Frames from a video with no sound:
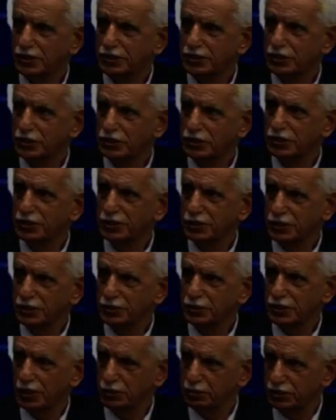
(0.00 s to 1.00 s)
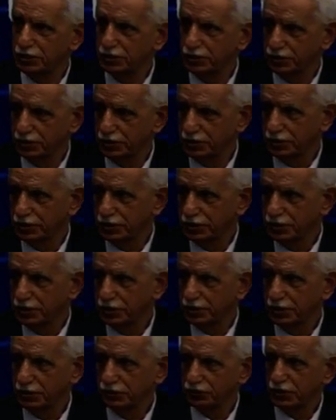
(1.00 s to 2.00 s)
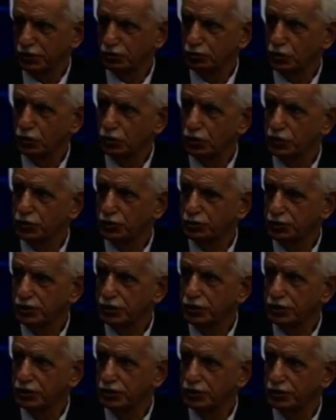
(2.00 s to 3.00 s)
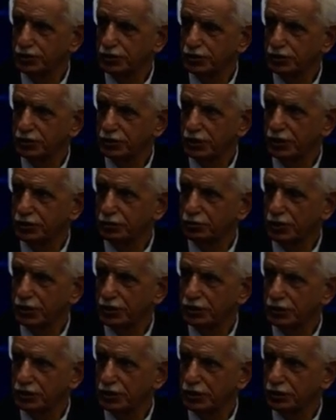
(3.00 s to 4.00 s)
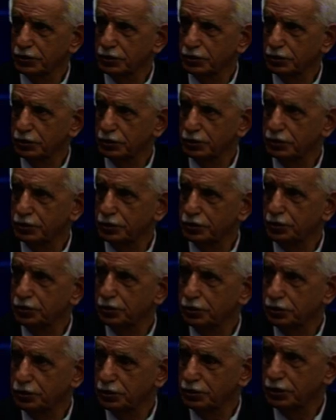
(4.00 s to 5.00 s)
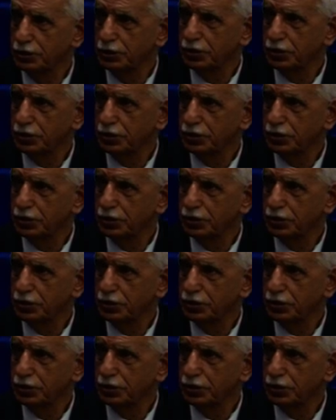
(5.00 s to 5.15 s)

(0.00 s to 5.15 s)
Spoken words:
additional things, from your experience, that Pakistan could do